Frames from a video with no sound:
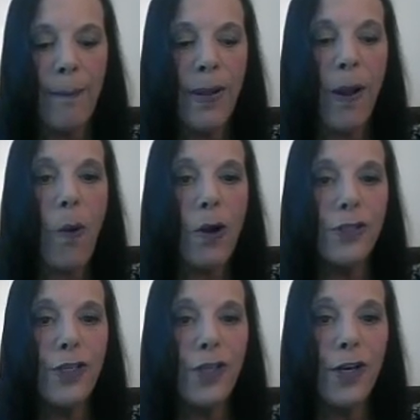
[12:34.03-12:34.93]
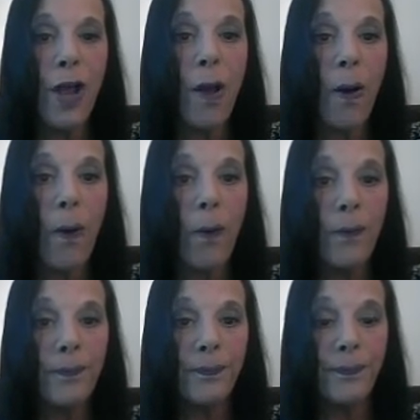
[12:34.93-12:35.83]
But I want you to
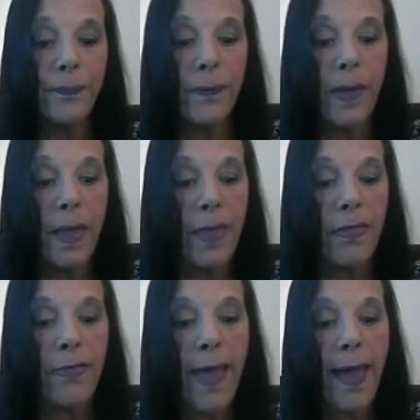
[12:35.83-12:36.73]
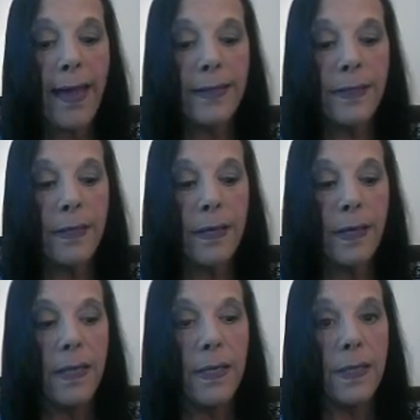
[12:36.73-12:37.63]
know that
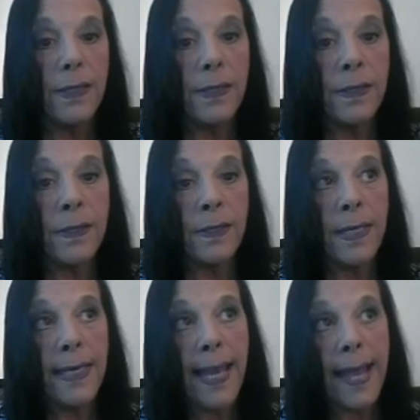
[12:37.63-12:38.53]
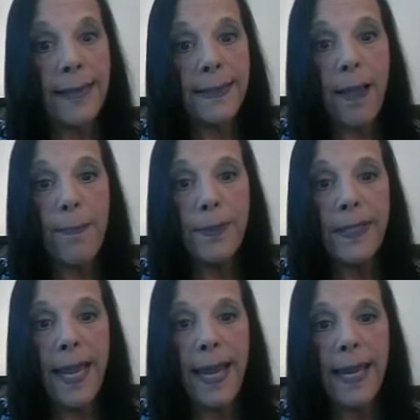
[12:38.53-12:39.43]
the next couple
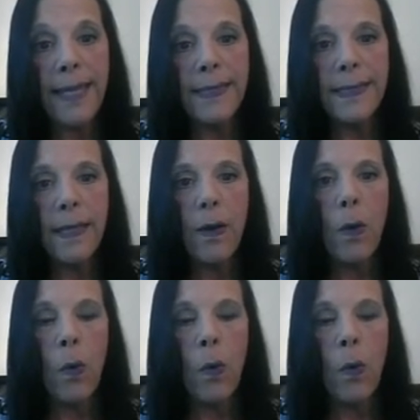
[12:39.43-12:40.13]
of days,